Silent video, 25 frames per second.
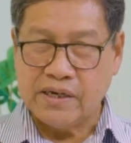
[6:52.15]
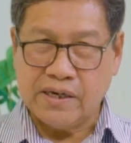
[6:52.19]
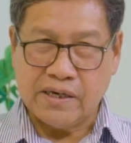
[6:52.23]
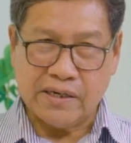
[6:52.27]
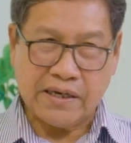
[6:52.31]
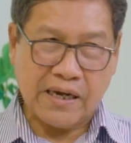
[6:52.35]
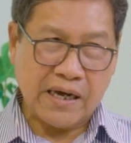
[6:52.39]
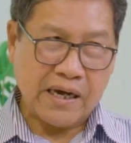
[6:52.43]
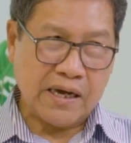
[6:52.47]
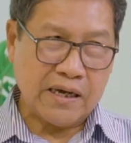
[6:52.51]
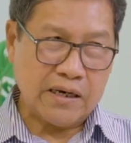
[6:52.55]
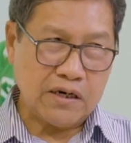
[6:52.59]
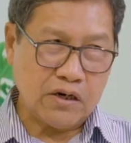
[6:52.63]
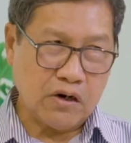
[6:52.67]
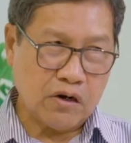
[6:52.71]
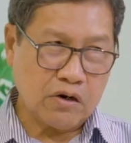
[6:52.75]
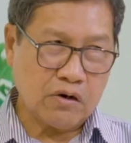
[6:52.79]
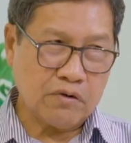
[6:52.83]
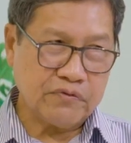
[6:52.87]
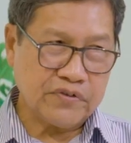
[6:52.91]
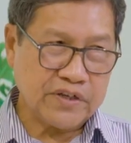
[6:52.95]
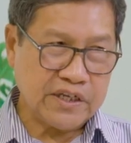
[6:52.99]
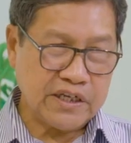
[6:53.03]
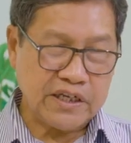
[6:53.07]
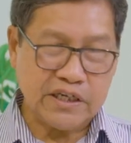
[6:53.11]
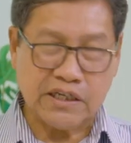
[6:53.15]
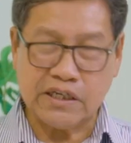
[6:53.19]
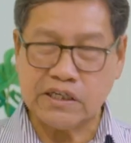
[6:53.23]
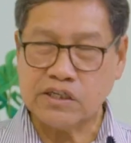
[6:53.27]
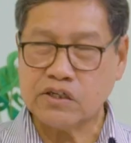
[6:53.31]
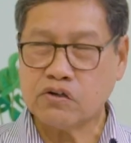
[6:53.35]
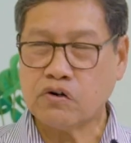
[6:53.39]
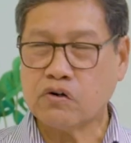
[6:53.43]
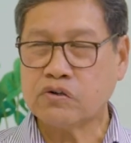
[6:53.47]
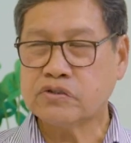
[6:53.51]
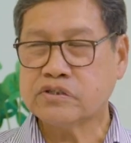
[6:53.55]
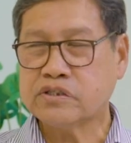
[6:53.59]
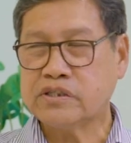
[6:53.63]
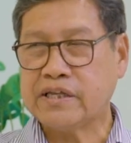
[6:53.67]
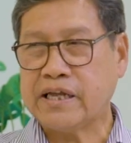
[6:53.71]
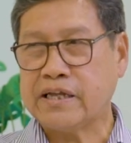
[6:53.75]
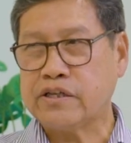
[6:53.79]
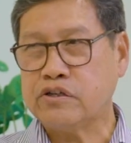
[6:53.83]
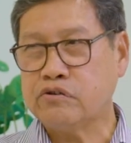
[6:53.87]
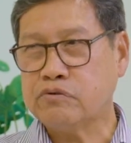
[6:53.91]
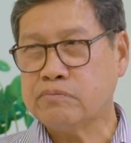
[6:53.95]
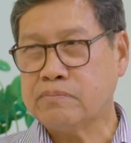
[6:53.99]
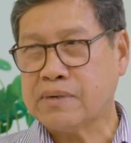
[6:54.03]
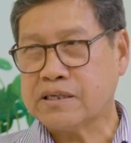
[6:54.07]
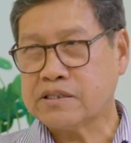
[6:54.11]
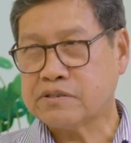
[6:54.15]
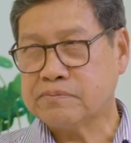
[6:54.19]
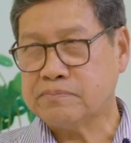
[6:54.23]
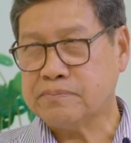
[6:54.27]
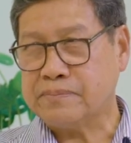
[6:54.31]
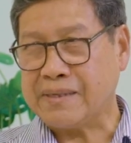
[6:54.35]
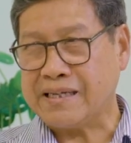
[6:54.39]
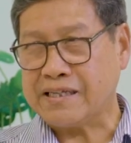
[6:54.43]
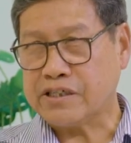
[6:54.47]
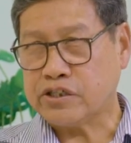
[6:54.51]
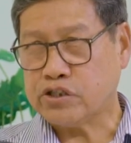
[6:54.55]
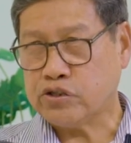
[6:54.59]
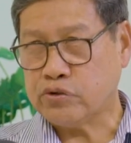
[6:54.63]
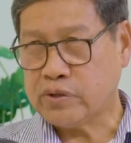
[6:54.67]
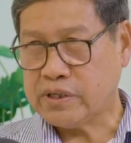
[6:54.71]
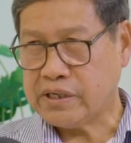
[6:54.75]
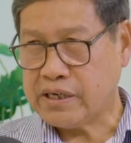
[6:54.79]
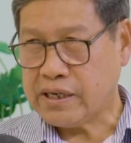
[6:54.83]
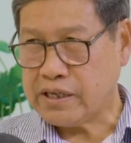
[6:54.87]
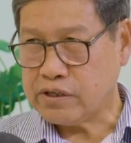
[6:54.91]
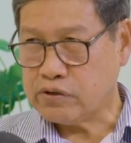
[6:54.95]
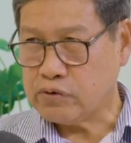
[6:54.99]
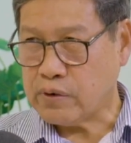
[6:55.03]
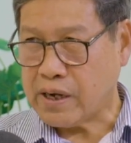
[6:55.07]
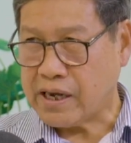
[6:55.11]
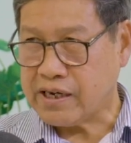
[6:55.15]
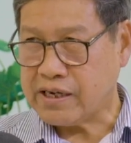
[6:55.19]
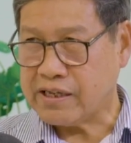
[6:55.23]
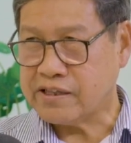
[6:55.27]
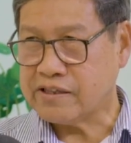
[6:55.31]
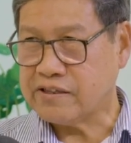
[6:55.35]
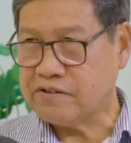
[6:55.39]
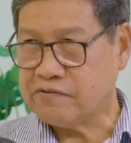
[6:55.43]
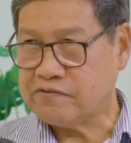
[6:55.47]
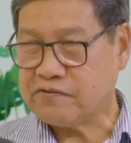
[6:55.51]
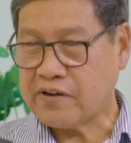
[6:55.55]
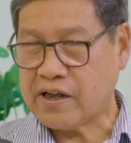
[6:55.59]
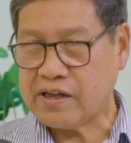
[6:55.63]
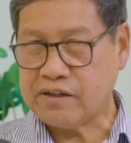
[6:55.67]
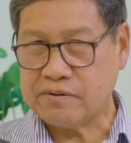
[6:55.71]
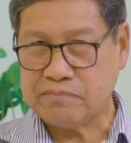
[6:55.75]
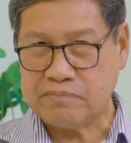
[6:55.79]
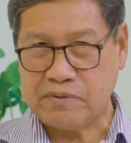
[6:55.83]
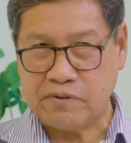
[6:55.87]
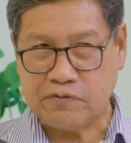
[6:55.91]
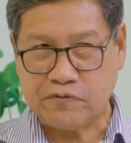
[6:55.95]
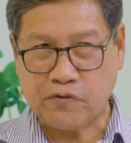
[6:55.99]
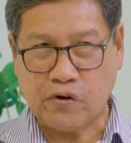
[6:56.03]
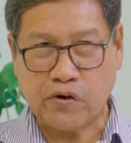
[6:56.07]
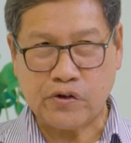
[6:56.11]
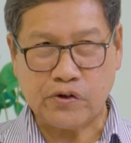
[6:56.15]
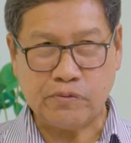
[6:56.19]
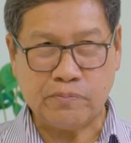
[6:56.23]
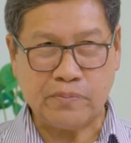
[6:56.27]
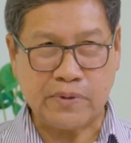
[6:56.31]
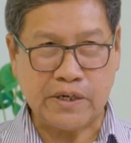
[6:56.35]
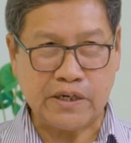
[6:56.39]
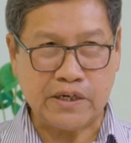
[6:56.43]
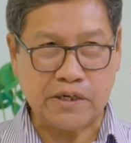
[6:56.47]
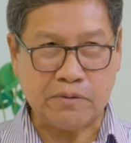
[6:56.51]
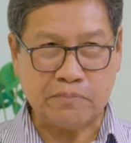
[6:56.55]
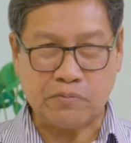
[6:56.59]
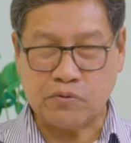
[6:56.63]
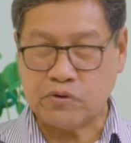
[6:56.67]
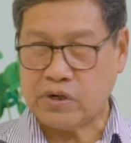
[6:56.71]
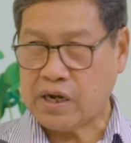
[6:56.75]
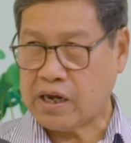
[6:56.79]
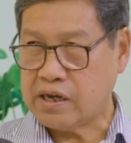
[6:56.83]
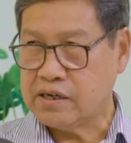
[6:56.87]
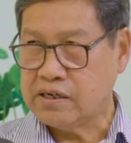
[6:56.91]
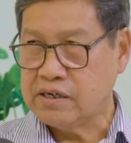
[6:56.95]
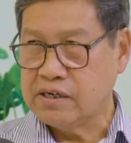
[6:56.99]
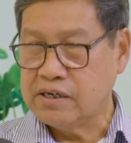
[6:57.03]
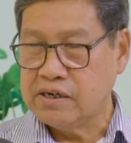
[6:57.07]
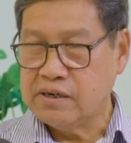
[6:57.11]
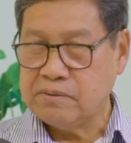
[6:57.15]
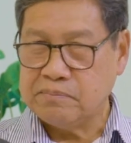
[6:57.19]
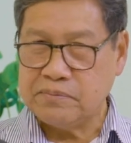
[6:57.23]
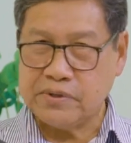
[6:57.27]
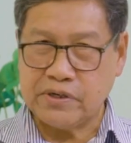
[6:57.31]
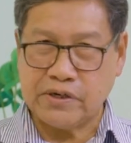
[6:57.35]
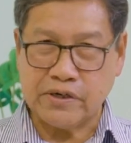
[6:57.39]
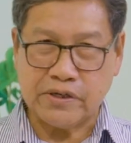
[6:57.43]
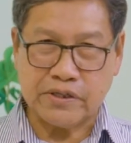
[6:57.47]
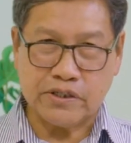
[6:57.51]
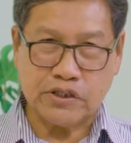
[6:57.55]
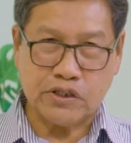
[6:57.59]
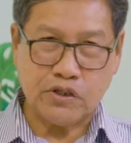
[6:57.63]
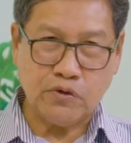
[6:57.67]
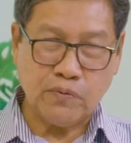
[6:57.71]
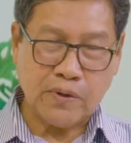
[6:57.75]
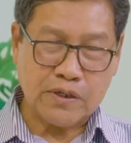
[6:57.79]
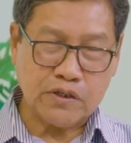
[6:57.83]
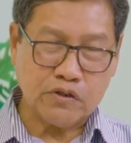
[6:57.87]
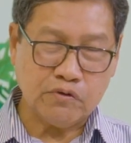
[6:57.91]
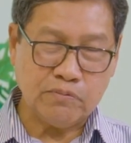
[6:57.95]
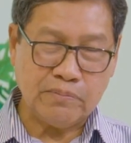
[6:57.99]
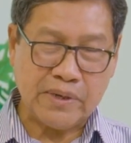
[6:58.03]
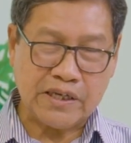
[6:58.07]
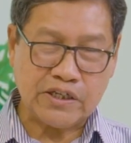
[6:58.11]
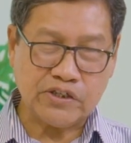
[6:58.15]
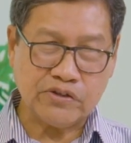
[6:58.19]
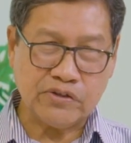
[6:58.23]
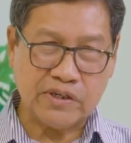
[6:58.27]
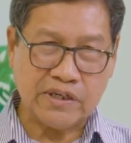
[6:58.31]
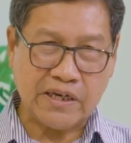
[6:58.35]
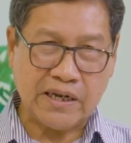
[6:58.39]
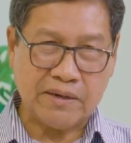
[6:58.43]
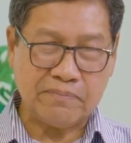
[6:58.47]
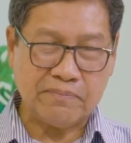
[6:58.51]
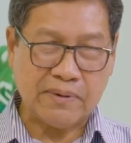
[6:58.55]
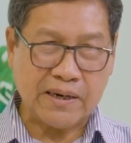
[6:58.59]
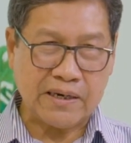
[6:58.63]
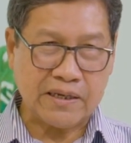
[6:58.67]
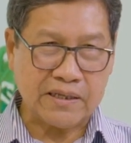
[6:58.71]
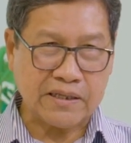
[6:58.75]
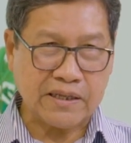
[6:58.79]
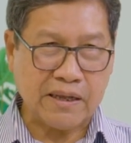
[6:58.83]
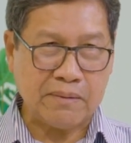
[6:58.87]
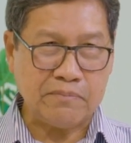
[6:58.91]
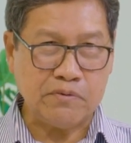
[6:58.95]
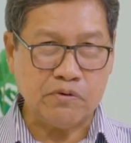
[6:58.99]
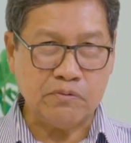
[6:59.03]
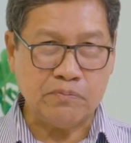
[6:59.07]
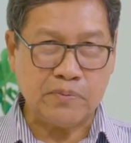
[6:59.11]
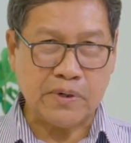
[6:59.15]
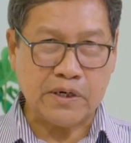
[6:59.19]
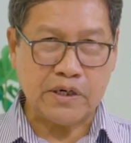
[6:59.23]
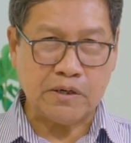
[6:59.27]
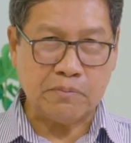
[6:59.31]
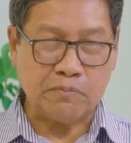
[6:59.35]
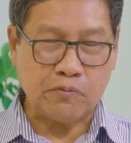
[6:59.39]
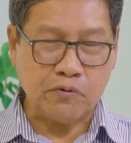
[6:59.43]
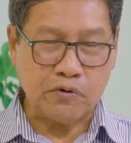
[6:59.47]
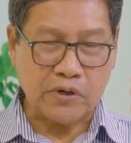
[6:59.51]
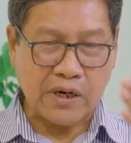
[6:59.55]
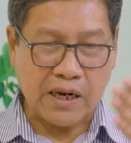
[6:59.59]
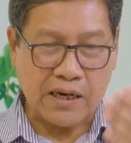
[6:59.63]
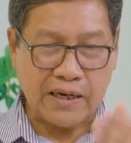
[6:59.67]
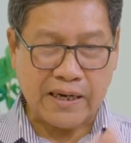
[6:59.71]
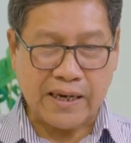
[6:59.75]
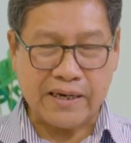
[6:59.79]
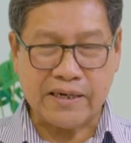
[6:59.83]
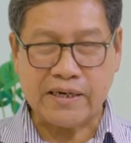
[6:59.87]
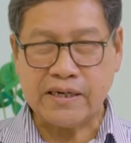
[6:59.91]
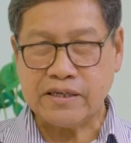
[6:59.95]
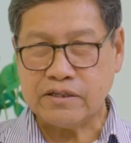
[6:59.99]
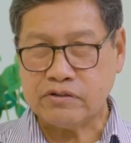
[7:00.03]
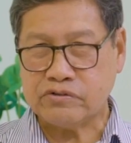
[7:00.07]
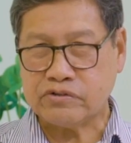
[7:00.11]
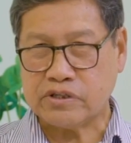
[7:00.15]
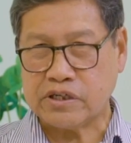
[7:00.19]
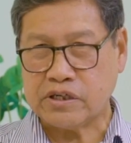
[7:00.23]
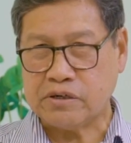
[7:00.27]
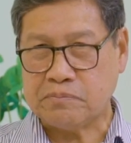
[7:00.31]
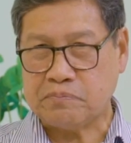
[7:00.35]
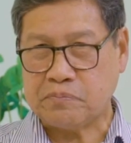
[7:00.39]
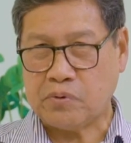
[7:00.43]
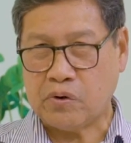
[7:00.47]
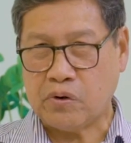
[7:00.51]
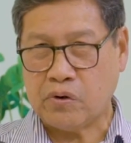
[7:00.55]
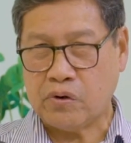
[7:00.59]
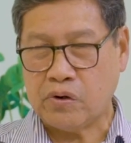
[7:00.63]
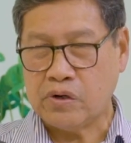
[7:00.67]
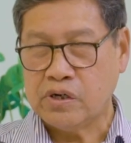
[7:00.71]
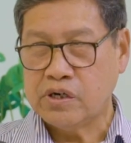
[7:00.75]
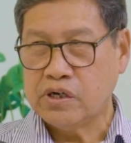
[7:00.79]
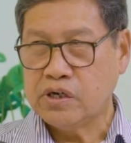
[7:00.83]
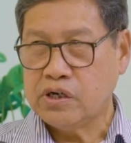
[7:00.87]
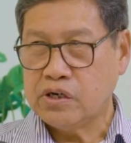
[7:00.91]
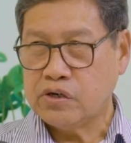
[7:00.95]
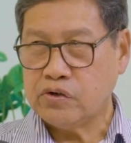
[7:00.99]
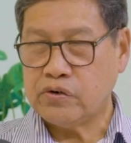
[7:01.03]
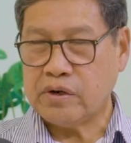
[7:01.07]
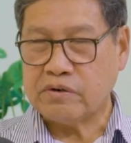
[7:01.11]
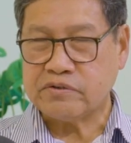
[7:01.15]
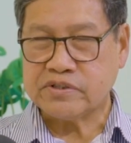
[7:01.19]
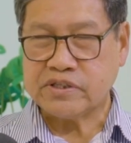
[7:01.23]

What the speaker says: There are a lot of hidden costs that you must make sure that you identify before you bring the product. Because you want to make sure that by the time you bring the product landed in Singapore, you have